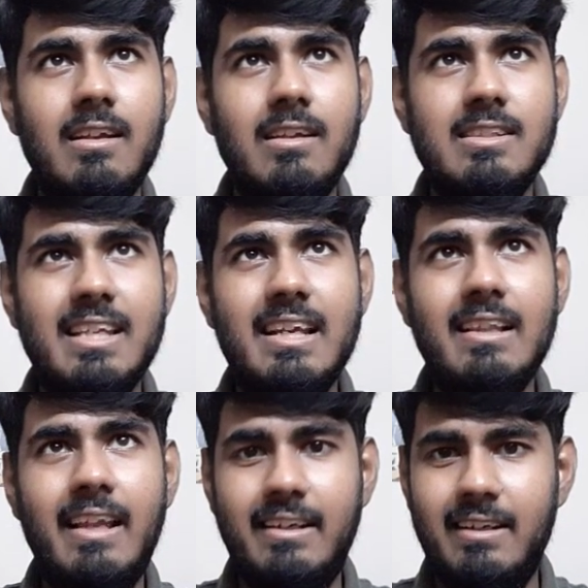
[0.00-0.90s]
single
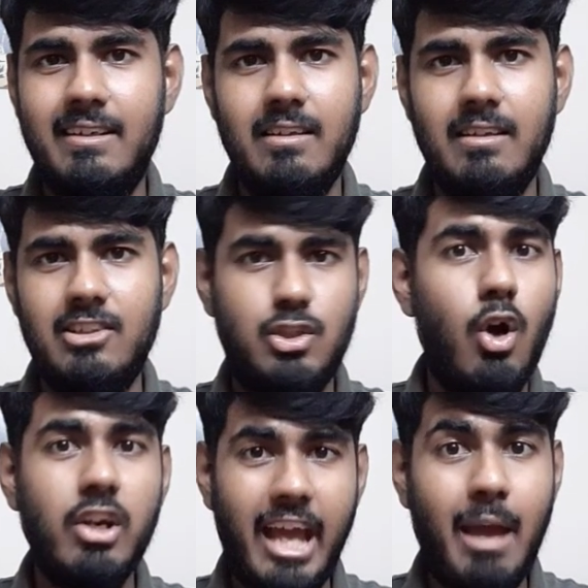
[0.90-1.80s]
letter is
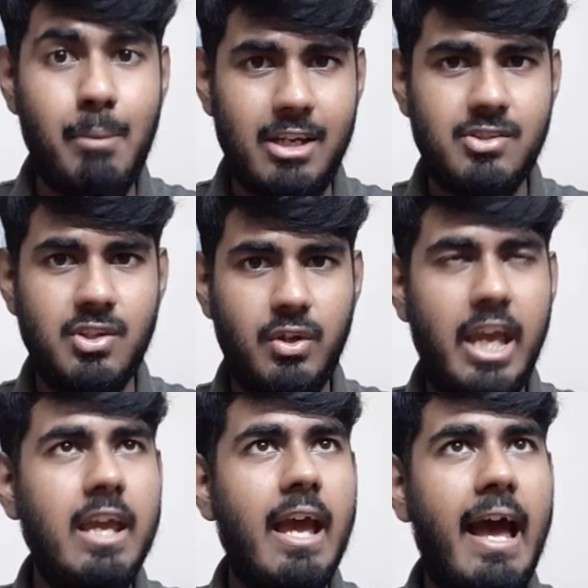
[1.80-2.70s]
called Emmet,
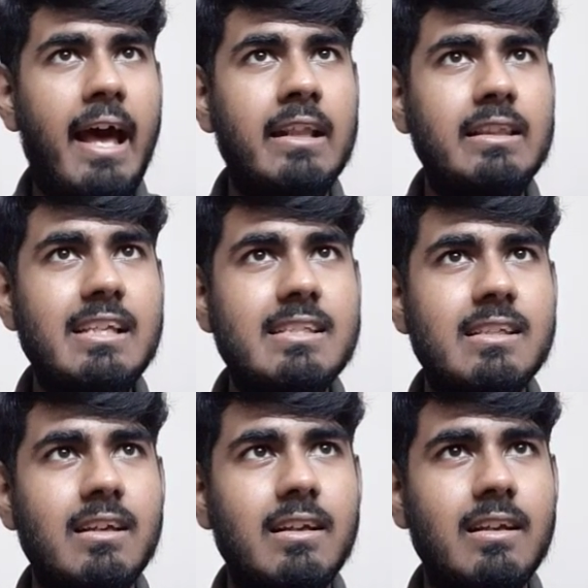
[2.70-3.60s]
okay, and this